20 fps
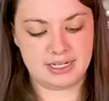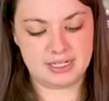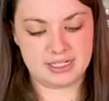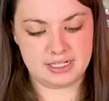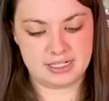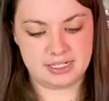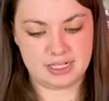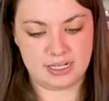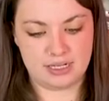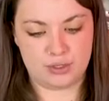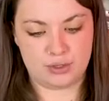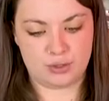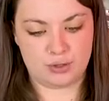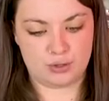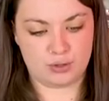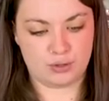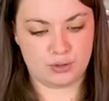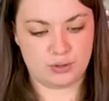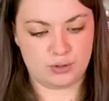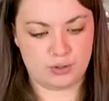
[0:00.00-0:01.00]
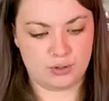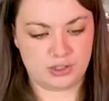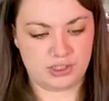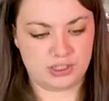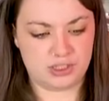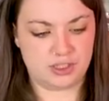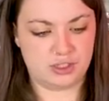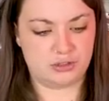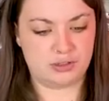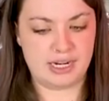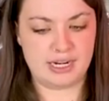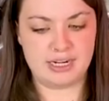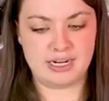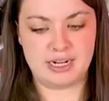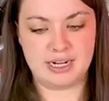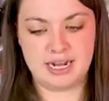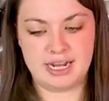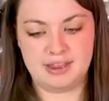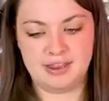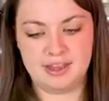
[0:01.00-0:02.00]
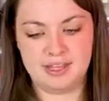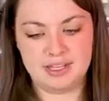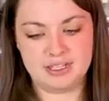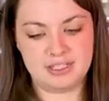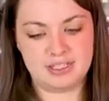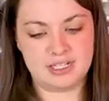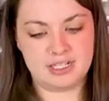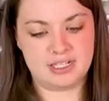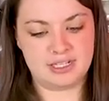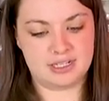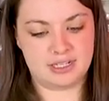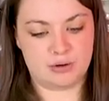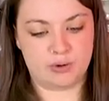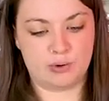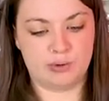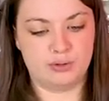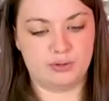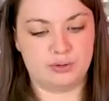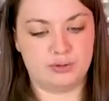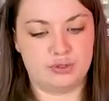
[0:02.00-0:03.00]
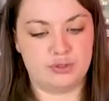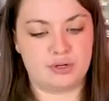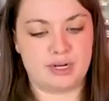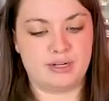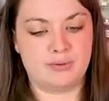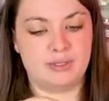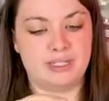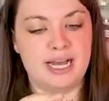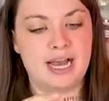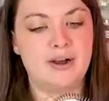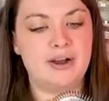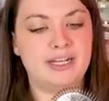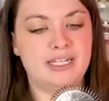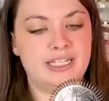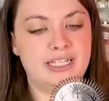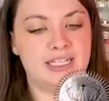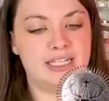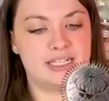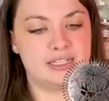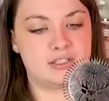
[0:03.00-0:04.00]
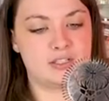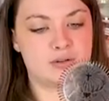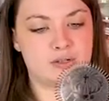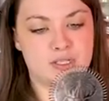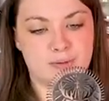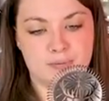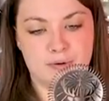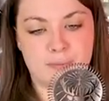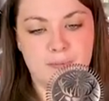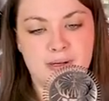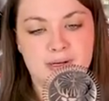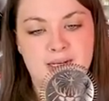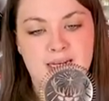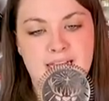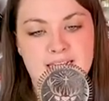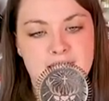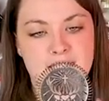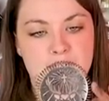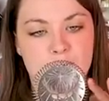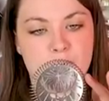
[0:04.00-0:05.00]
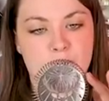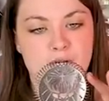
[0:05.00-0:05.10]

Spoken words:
it is a gorgeous strainer. And this is a Hawthorne strainer without any ears, so it's a proper classic